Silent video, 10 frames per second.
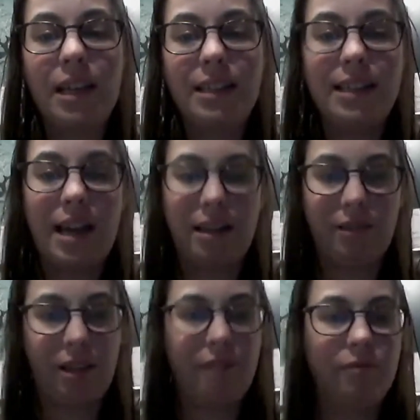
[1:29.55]

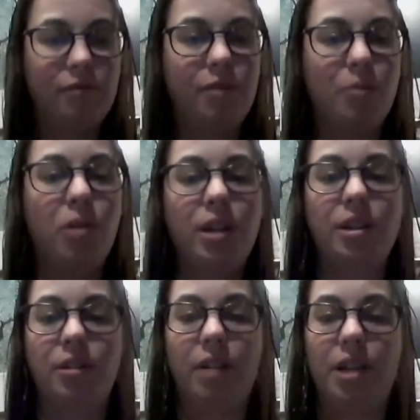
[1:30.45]
exactly from
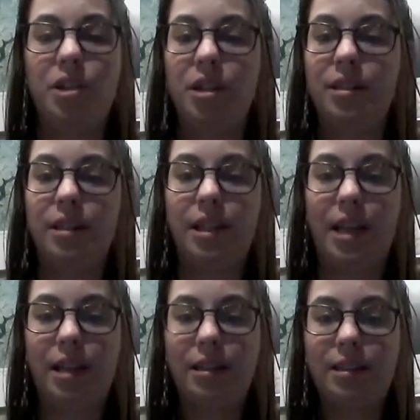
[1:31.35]
one generation to
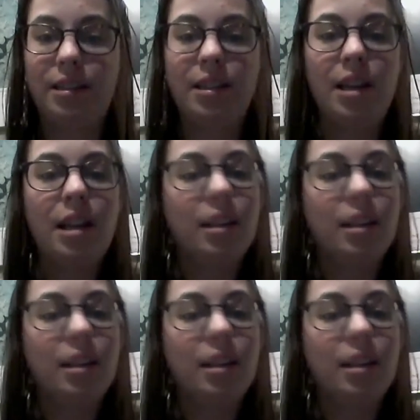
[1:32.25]
the next.